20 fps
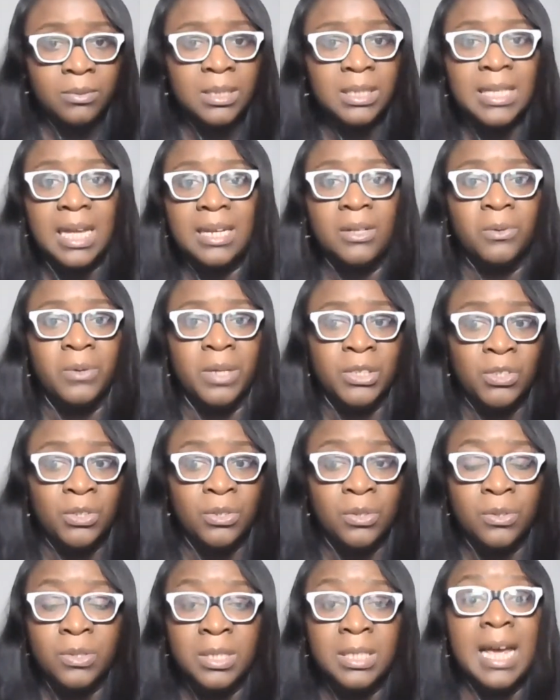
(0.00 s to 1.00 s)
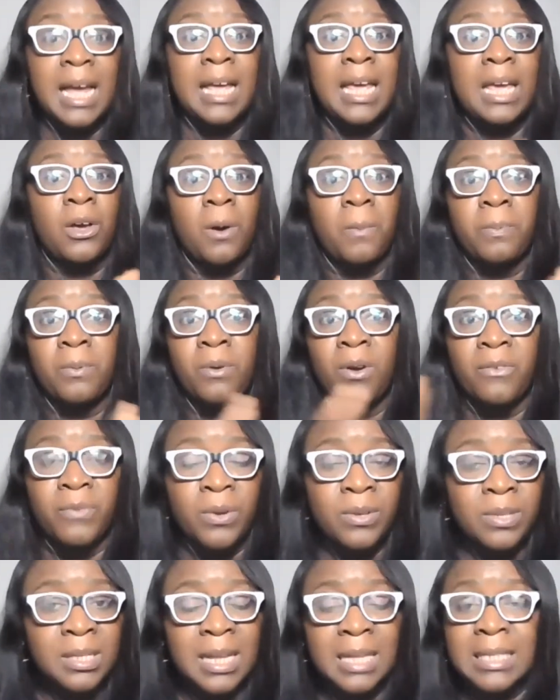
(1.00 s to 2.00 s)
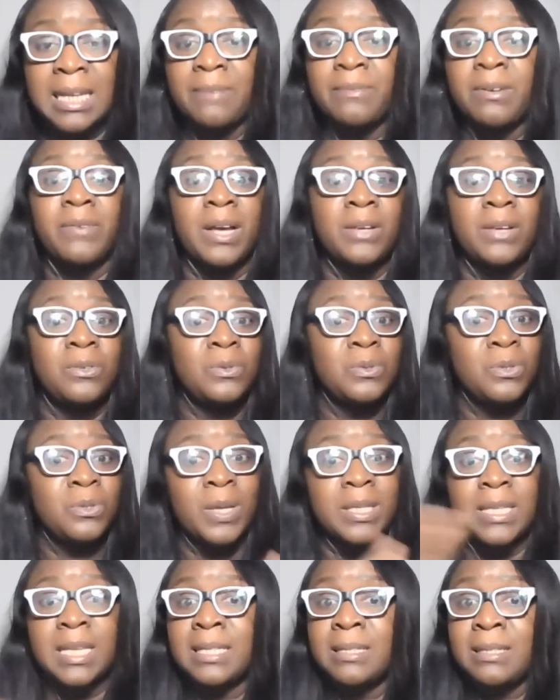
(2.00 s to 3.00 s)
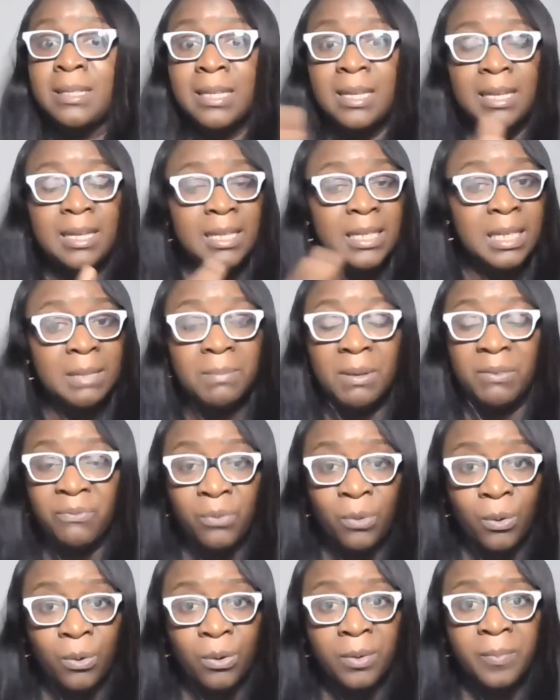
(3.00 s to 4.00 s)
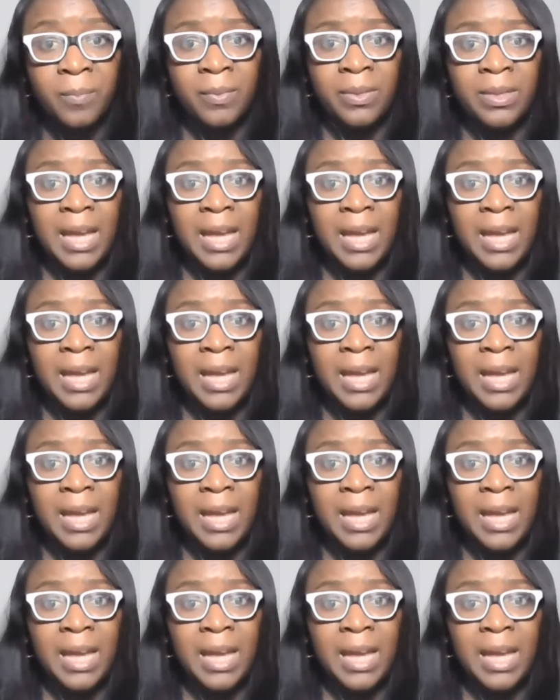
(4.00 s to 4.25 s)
These are the questions. There are a couple of us that have never used USSD before.